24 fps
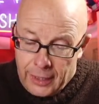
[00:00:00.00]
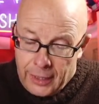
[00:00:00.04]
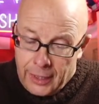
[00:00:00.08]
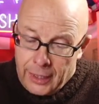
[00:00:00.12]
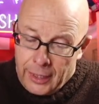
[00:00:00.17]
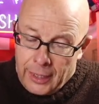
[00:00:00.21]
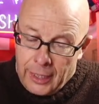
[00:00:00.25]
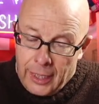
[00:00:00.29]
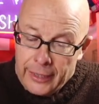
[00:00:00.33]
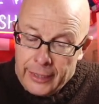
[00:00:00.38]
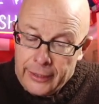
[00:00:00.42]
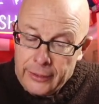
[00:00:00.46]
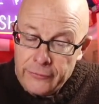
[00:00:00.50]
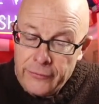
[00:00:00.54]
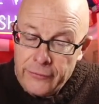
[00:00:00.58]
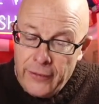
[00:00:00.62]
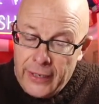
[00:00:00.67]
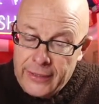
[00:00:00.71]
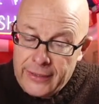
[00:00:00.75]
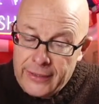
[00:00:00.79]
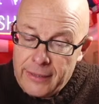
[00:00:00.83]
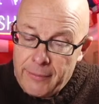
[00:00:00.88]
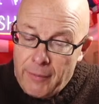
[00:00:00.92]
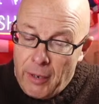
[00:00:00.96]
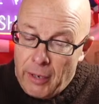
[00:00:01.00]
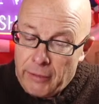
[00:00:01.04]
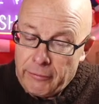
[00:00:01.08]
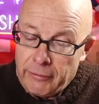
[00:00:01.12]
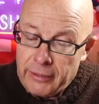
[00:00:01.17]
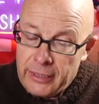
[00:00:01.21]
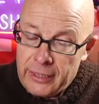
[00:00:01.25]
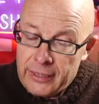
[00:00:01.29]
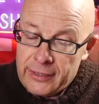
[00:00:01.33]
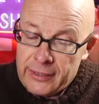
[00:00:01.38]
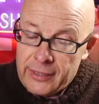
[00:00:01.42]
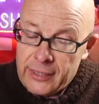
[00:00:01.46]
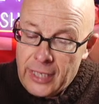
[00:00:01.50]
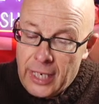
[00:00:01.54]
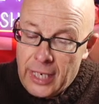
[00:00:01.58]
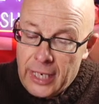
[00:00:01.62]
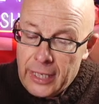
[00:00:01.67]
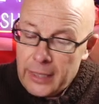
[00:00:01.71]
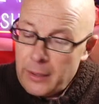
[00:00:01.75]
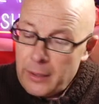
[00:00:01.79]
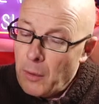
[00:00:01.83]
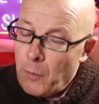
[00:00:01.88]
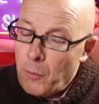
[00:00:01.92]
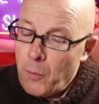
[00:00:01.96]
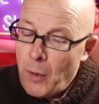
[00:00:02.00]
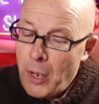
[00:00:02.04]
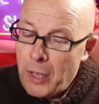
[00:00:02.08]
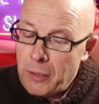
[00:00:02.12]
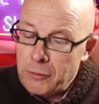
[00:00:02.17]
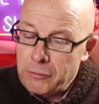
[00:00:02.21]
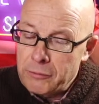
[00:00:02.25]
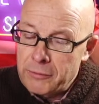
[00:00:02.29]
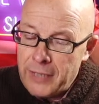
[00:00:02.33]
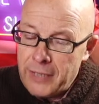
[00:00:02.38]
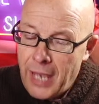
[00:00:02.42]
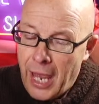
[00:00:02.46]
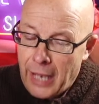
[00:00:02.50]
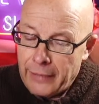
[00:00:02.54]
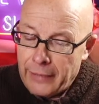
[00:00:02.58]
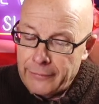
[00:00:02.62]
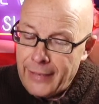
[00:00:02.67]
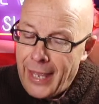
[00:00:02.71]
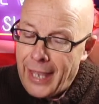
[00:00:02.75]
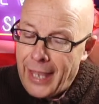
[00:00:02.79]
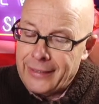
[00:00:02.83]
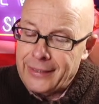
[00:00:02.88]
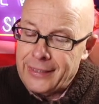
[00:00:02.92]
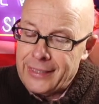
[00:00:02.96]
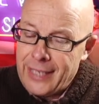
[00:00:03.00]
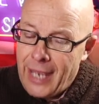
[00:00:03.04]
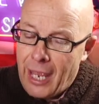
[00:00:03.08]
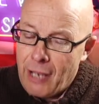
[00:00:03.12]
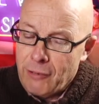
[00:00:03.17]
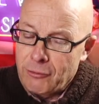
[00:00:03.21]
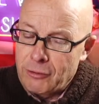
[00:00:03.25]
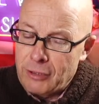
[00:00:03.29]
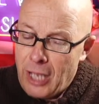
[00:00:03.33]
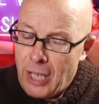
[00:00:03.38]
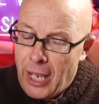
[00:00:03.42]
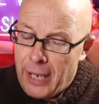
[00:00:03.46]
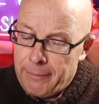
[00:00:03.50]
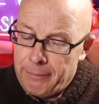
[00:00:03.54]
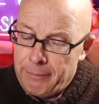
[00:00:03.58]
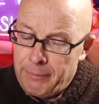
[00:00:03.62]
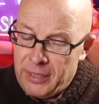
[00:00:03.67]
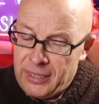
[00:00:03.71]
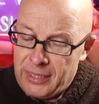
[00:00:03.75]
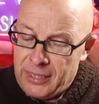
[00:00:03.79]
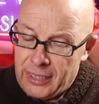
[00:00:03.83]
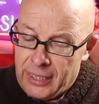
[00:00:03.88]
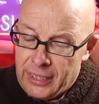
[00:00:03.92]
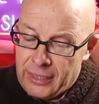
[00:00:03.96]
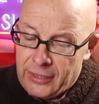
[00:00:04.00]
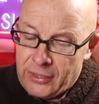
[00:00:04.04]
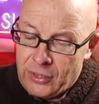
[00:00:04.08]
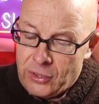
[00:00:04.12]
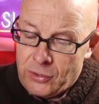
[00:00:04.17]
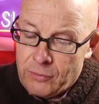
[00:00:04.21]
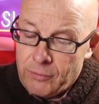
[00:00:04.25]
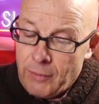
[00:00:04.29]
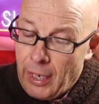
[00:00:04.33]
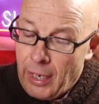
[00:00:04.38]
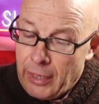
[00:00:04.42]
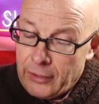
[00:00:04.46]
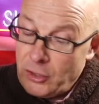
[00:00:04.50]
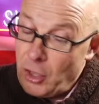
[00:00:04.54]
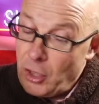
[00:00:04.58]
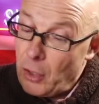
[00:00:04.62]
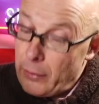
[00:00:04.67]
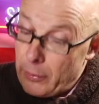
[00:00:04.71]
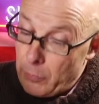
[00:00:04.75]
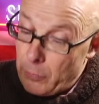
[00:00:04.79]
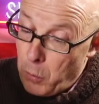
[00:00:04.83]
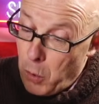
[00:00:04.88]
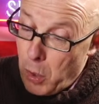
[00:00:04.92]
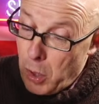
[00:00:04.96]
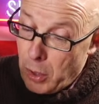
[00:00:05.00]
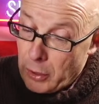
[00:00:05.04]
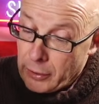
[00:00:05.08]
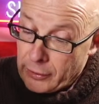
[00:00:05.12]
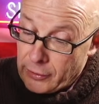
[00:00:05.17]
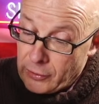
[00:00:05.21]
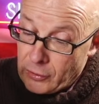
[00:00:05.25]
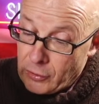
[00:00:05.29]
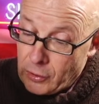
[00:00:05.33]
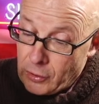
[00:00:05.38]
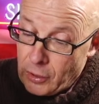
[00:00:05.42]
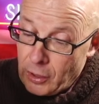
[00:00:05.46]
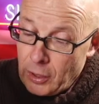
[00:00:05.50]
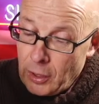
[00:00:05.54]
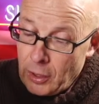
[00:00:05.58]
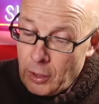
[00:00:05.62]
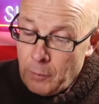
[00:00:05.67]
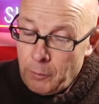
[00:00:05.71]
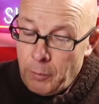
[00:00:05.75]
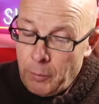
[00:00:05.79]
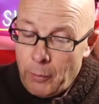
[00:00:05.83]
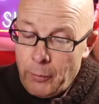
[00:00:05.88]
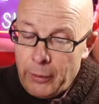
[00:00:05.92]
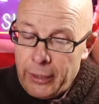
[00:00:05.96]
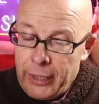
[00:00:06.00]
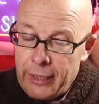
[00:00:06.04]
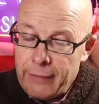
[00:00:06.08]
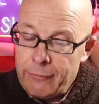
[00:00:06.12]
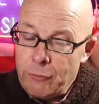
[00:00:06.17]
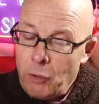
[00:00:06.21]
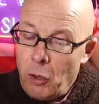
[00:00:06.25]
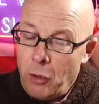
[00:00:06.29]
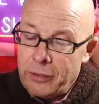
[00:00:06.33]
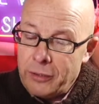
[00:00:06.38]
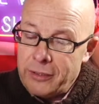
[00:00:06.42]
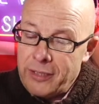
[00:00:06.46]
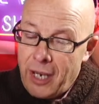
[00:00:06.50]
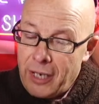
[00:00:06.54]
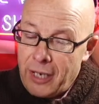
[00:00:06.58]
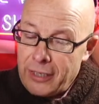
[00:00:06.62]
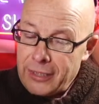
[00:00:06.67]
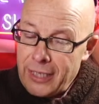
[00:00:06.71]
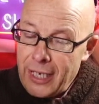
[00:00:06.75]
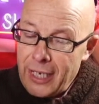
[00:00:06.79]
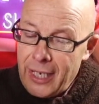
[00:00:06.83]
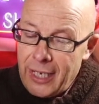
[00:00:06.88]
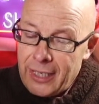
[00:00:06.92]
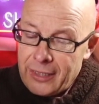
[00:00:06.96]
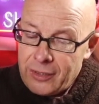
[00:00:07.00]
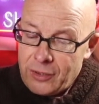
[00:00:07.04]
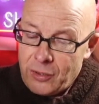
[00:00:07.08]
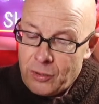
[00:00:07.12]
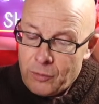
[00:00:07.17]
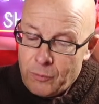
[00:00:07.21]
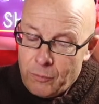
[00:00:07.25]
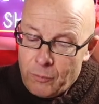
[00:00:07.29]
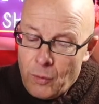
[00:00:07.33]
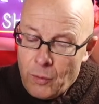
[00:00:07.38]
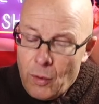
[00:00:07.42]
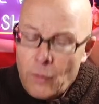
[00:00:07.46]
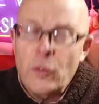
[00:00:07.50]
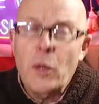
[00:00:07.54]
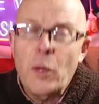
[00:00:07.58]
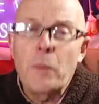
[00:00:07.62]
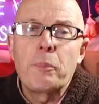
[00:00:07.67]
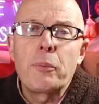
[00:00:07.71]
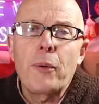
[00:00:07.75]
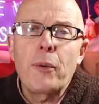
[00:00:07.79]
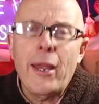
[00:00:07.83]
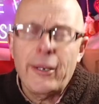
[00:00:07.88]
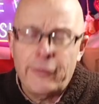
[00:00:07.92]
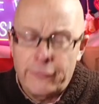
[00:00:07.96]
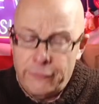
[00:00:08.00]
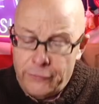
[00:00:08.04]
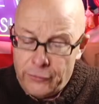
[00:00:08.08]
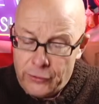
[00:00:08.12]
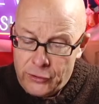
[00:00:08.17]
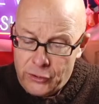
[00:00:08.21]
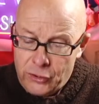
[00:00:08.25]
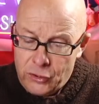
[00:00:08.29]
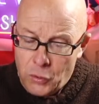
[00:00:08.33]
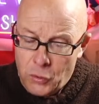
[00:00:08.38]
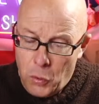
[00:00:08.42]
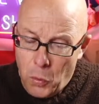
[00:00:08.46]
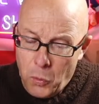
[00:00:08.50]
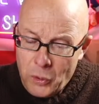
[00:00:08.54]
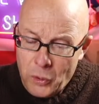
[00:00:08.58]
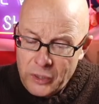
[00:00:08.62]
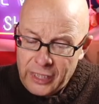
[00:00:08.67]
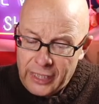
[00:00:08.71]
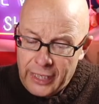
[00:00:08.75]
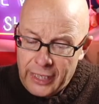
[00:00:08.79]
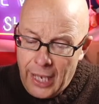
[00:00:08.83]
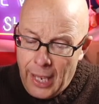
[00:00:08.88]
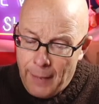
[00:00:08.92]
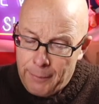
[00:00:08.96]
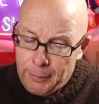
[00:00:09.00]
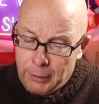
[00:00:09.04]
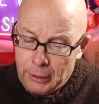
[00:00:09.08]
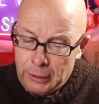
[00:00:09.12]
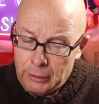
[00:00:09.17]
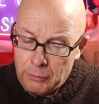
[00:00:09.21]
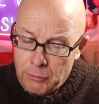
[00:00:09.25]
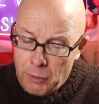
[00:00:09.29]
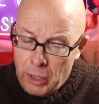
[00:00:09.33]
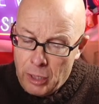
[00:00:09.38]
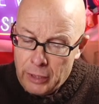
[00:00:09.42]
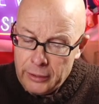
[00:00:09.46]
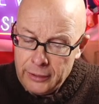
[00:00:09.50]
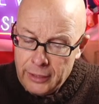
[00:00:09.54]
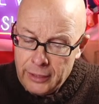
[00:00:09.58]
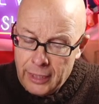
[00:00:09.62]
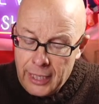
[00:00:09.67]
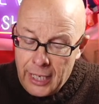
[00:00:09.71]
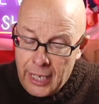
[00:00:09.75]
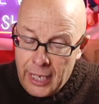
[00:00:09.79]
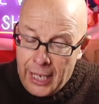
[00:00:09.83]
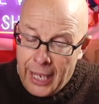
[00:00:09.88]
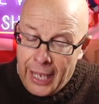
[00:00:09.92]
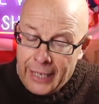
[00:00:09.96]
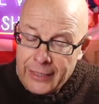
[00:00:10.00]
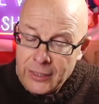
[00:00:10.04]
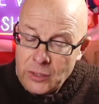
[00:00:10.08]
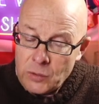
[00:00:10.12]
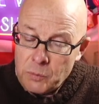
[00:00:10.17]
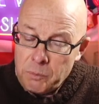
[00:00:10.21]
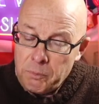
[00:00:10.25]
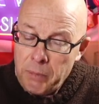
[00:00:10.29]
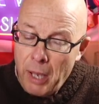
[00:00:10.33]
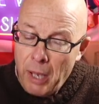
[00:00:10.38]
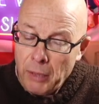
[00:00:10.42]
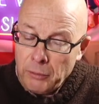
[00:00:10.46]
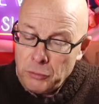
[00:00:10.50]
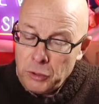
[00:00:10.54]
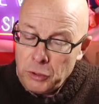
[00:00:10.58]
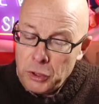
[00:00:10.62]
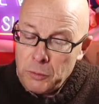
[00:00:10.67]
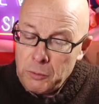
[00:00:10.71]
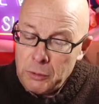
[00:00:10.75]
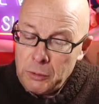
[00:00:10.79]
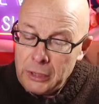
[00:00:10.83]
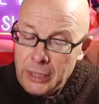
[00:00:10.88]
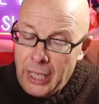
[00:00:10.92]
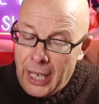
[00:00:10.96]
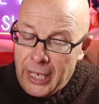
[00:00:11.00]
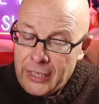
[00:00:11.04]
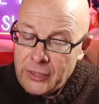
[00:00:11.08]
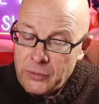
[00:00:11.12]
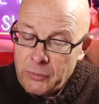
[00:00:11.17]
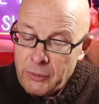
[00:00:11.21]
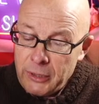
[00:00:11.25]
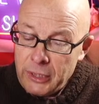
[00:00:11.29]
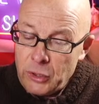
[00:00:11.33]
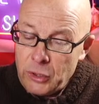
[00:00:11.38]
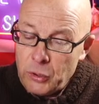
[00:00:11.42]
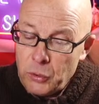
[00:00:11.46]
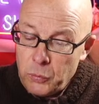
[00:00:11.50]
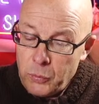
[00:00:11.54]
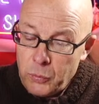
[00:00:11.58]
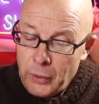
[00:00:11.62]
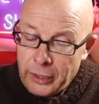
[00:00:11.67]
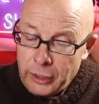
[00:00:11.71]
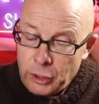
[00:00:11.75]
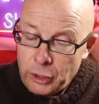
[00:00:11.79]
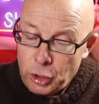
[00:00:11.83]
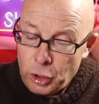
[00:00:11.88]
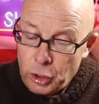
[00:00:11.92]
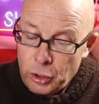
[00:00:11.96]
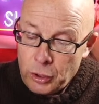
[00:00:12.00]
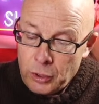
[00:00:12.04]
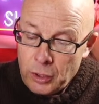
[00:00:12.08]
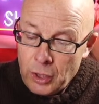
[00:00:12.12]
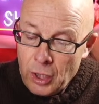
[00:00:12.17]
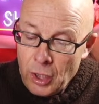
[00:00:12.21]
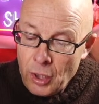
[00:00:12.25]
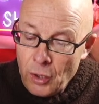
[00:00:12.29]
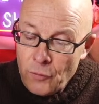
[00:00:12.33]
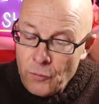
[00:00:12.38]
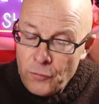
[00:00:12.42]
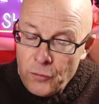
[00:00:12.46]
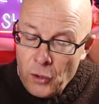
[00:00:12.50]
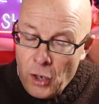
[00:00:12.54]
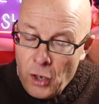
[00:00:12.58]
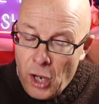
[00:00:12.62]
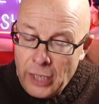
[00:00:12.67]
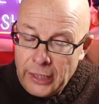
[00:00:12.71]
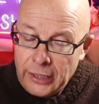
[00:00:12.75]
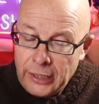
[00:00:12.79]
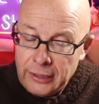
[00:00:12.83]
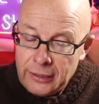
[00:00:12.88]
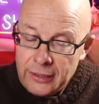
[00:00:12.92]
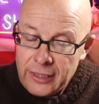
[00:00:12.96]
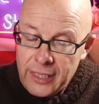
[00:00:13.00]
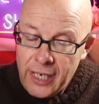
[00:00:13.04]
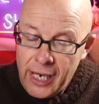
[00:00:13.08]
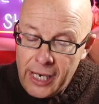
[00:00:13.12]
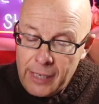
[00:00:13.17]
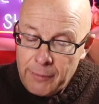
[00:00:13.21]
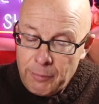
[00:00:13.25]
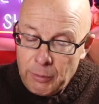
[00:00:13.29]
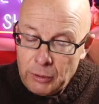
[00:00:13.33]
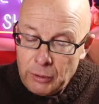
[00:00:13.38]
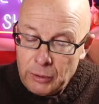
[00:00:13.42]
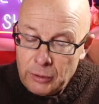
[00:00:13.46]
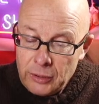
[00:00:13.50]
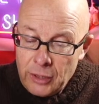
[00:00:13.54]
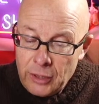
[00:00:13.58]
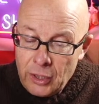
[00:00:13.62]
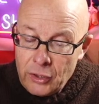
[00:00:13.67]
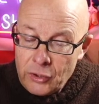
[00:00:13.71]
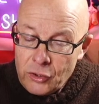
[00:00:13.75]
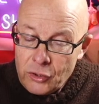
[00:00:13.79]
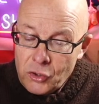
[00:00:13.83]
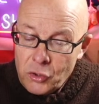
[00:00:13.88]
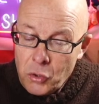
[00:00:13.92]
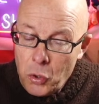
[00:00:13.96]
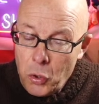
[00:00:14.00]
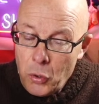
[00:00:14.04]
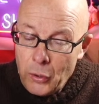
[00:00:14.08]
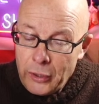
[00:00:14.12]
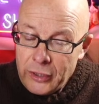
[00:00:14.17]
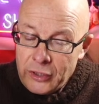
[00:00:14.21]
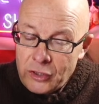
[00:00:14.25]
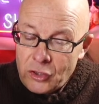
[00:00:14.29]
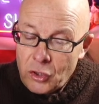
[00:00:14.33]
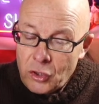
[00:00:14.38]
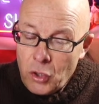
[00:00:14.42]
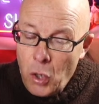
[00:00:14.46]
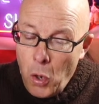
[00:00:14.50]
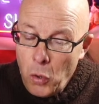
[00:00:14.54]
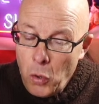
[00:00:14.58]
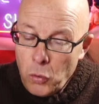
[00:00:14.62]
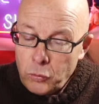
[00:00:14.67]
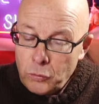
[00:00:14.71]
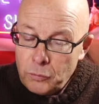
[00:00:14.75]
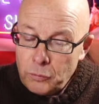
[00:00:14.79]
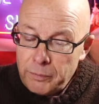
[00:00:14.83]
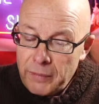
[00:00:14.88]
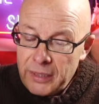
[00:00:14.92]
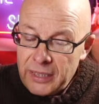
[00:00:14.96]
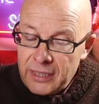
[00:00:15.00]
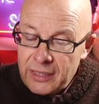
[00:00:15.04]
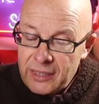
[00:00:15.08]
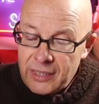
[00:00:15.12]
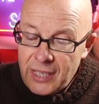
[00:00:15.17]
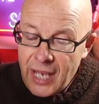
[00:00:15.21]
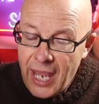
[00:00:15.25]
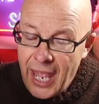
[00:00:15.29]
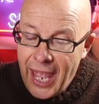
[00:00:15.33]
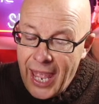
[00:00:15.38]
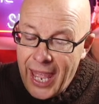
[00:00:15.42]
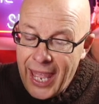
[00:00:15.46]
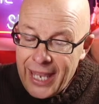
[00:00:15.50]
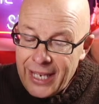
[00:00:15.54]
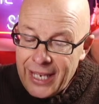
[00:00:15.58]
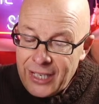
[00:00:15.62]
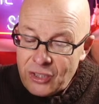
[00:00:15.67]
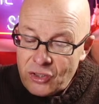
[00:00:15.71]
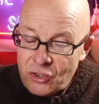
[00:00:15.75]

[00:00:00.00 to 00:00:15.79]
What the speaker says: I can fancy my readers saying, well done, that sounds like business. So it was, but we have not done yet. The breakfast was a capital one, and as punctual as we could wish, for our little table saw its cold meat, eggs,